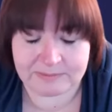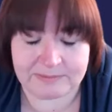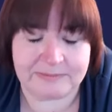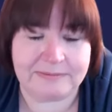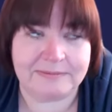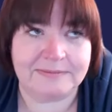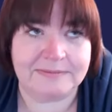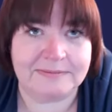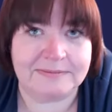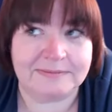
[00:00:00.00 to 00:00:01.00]

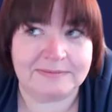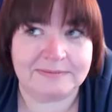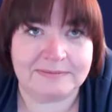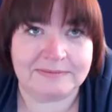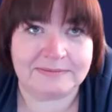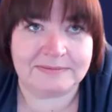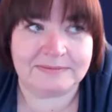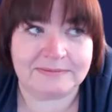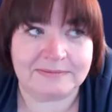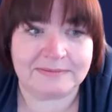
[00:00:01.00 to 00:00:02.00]
Nothing is said.